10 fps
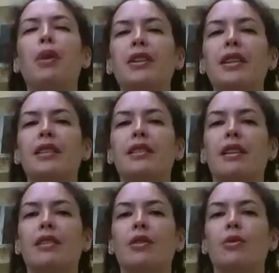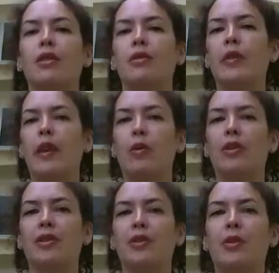body is telling you what
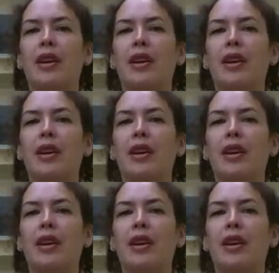it wants